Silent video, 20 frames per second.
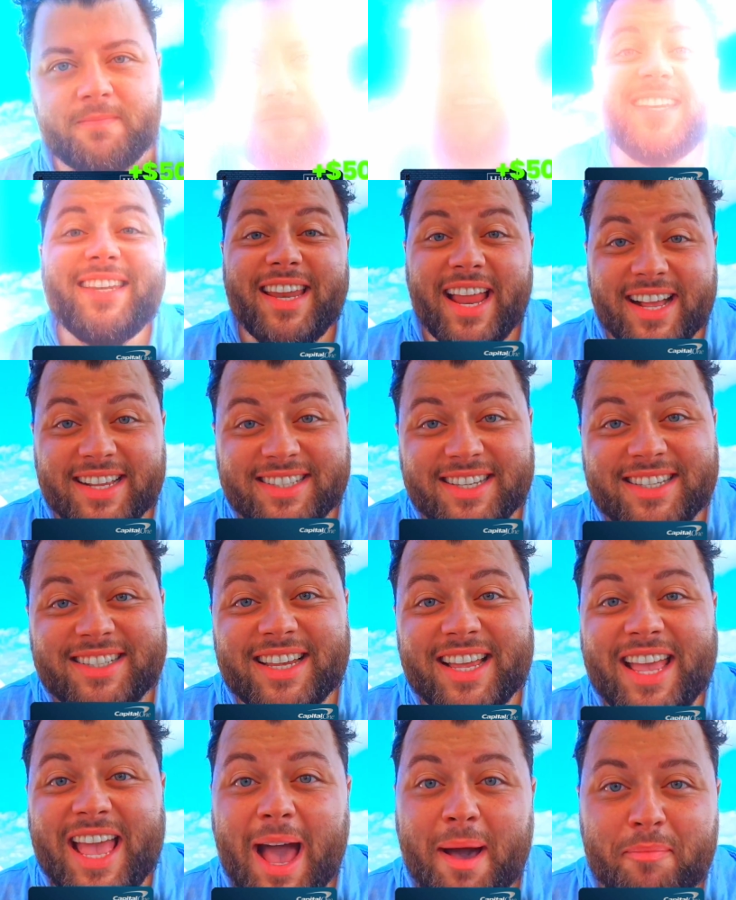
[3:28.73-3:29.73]
Next is a
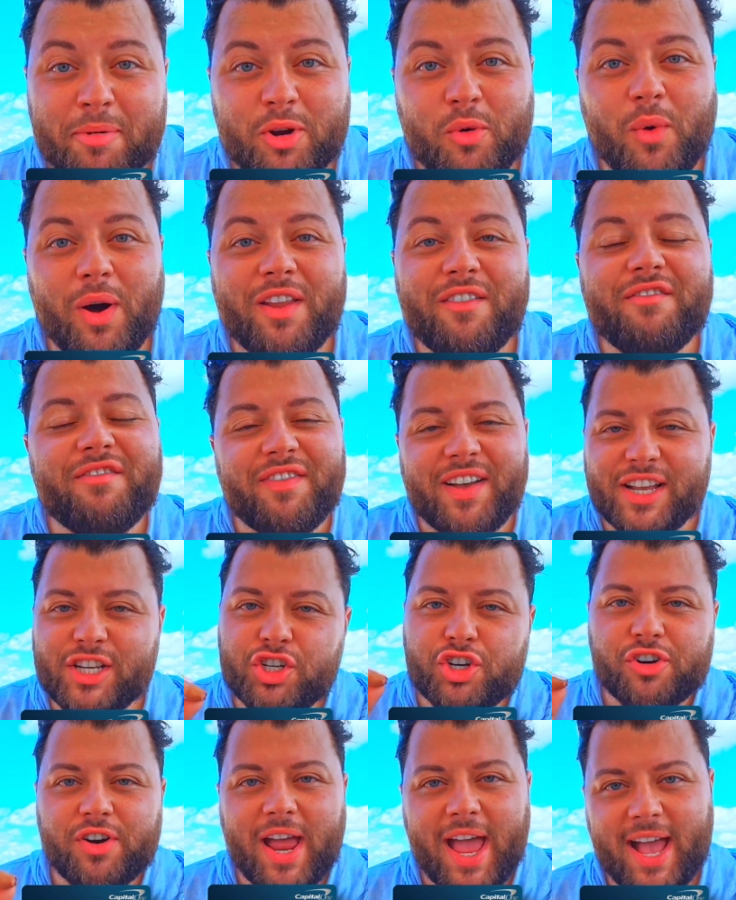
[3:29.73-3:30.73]
Capital One
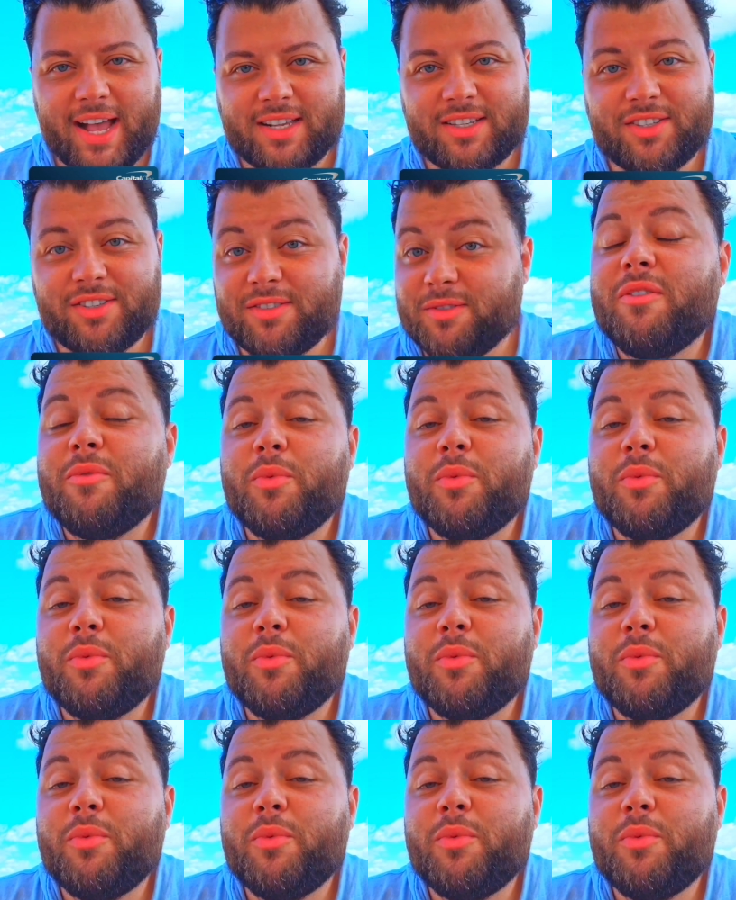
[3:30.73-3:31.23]
Venture X